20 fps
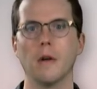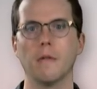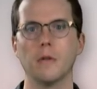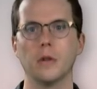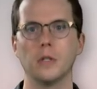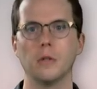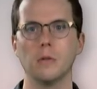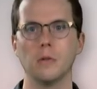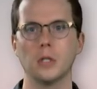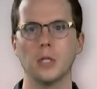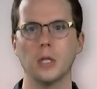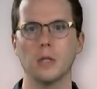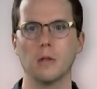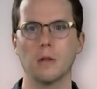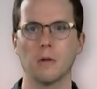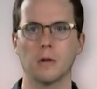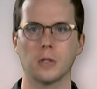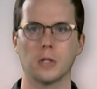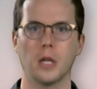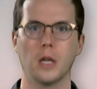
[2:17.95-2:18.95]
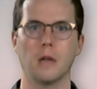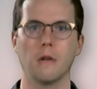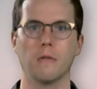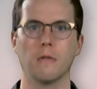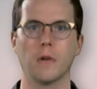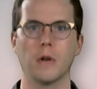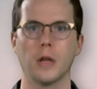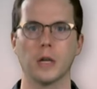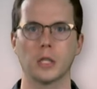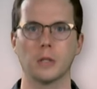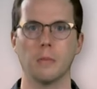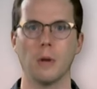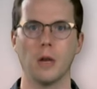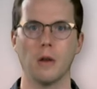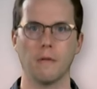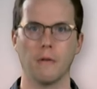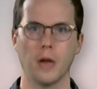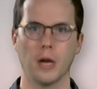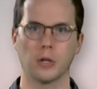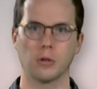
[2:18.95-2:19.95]
every Tuesday and Thursday for your next
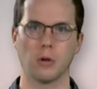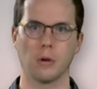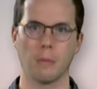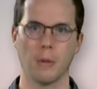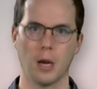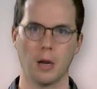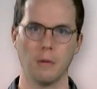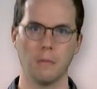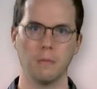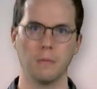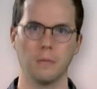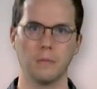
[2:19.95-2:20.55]
Manufacturing Minute.